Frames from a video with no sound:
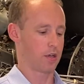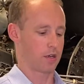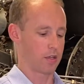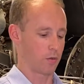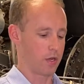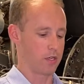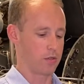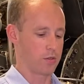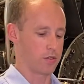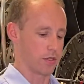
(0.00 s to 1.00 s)
And the way to
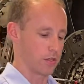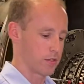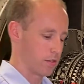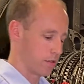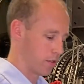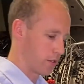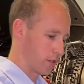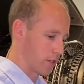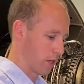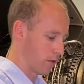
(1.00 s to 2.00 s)
use this is this
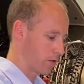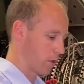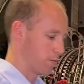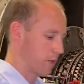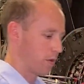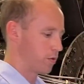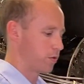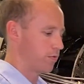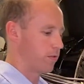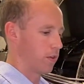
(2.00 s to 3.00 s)
just telescopes out to
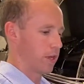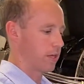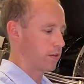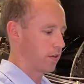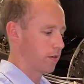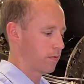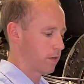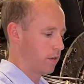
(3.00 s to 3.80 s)
a full length here.